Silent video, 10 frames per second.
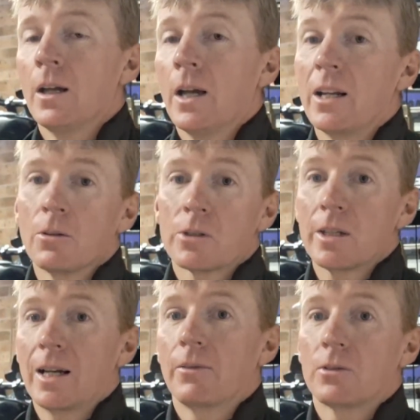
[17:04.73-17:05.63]
And you'll
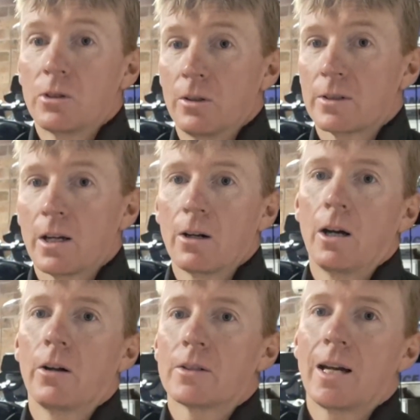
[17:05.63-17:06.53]
see other tuners going,
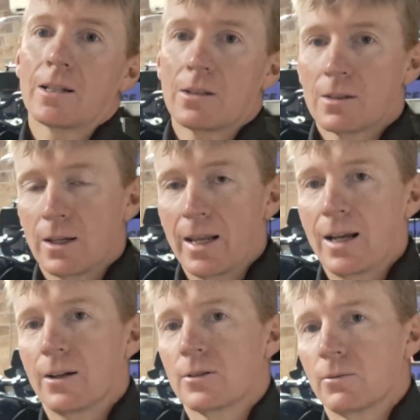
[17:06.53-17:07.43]
oh, it takes us an
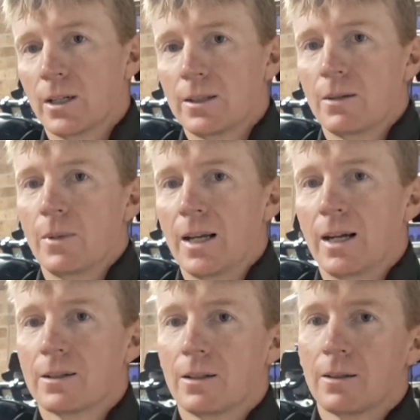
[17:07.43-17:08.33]
hour to read them
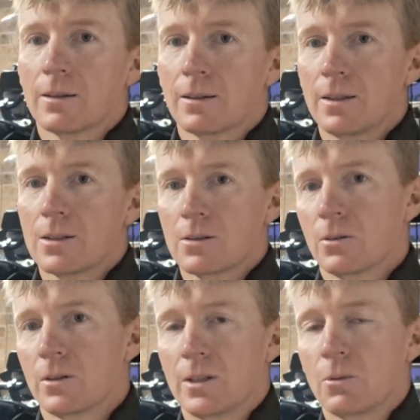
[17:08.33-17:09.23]
out and this
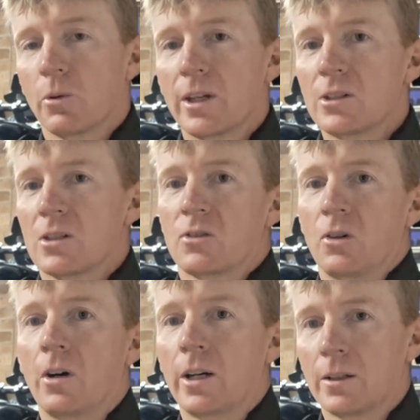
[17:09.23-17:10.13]
sort of thing. Well, they're just
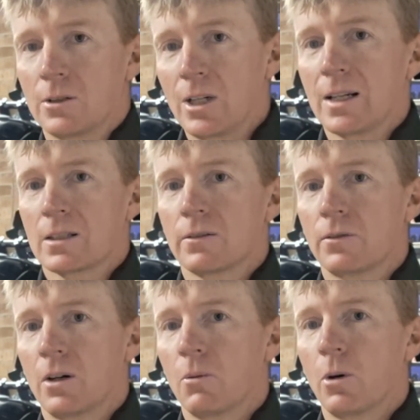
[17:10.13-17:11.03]
trying to
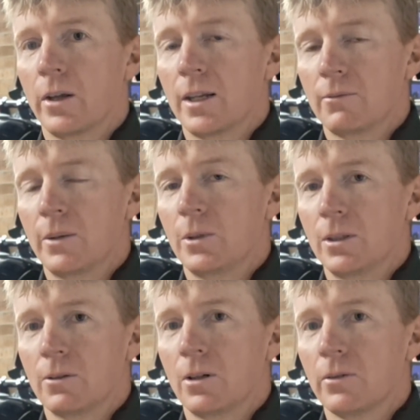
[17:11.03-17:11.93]
justify why they're ripping
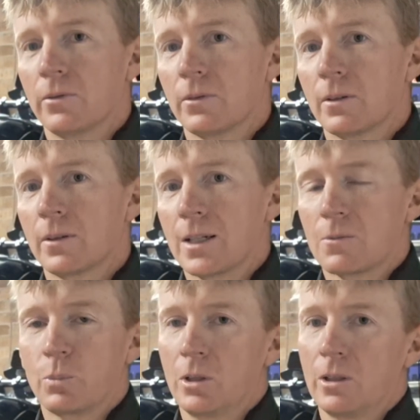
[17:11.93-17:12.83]
you off. That's
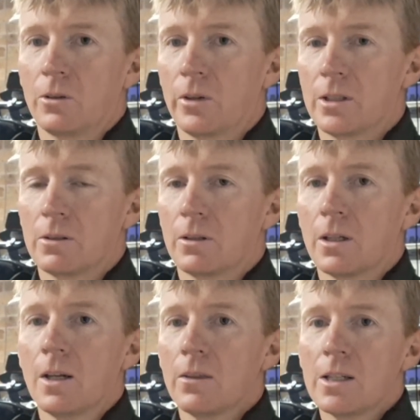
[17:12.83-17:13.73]
purely all they're doing.
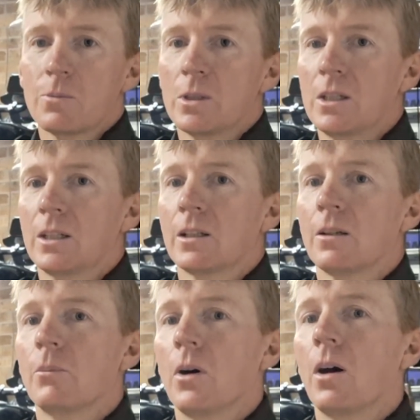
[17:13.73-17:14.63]
This
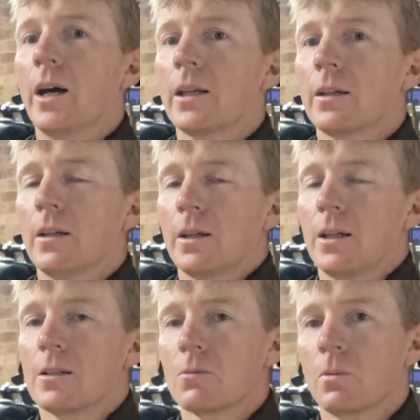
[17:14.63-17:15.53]
particular bike
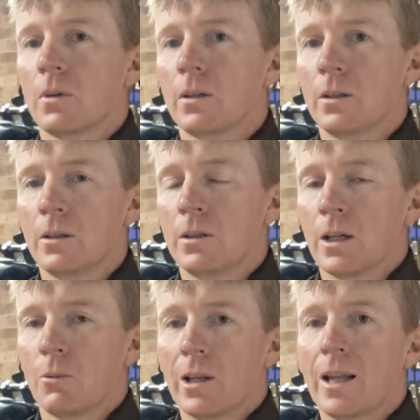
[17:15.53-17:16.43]
is, you
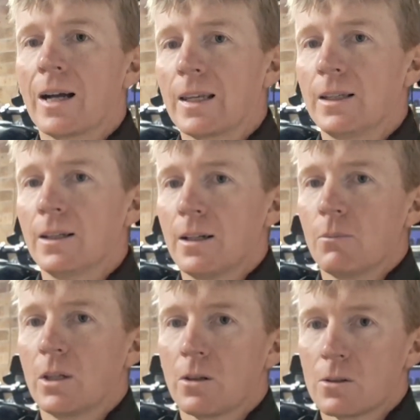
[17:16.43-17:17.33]
know, we're lucky
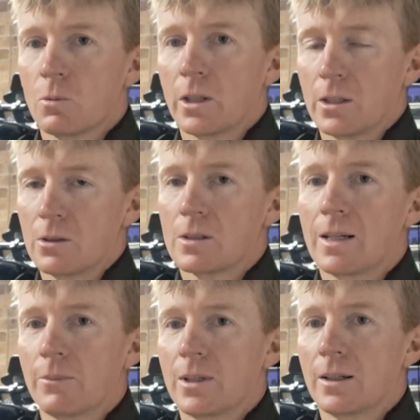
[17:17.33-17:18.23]
because we can just
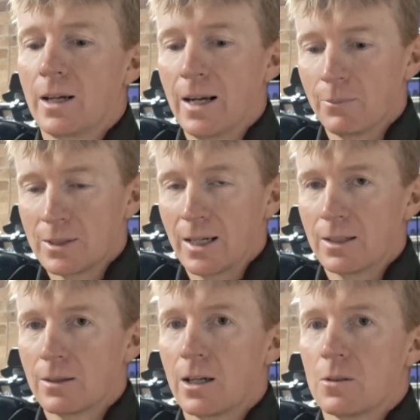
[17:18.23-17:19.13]
update
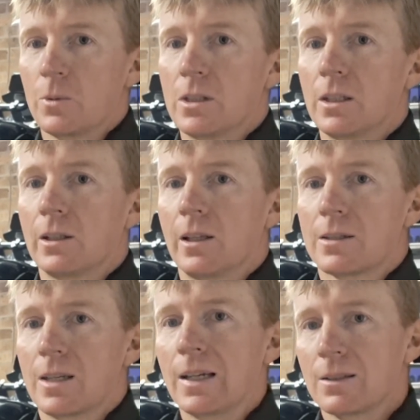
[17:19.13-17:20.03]
those particular
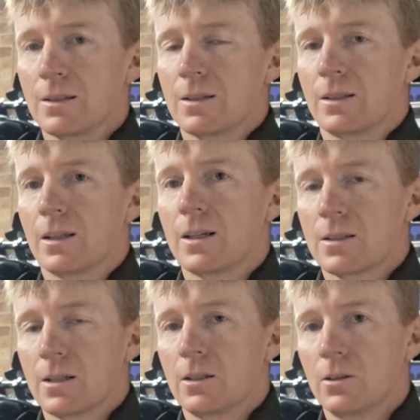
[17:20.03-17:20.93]
sectors in the
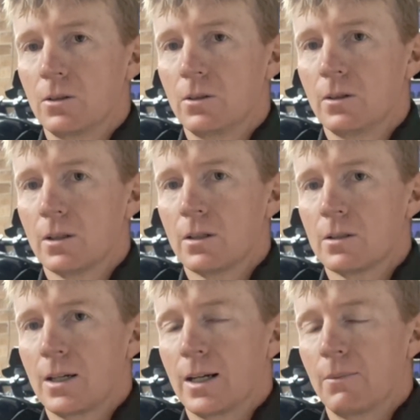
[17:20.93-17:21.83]
ECU
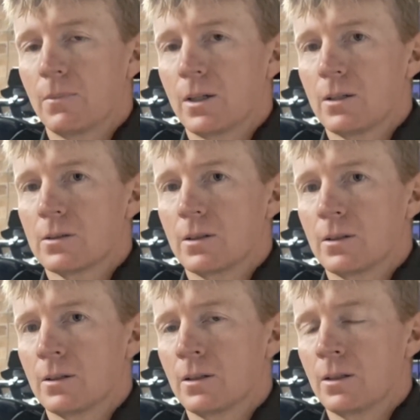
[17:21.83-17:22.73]
to,
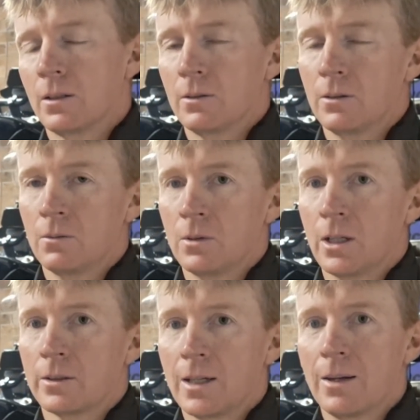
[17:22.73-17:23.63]
you
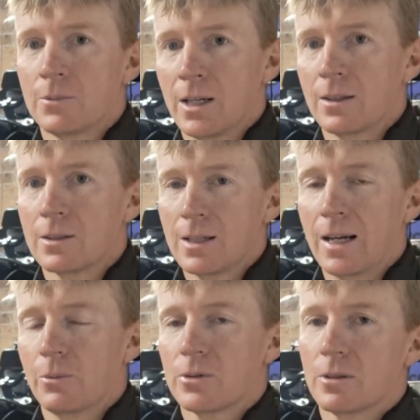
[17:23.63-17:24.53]
know, to update the
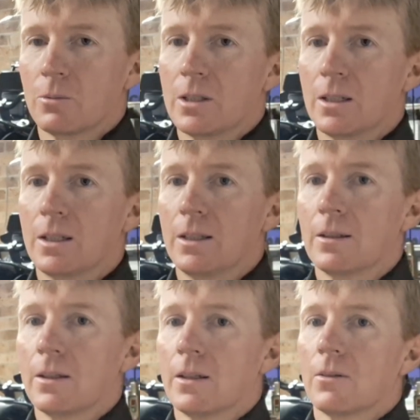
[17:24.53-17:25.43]
tables that we need,
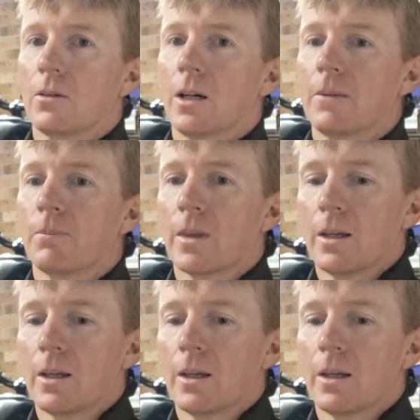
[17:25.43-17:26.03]
right?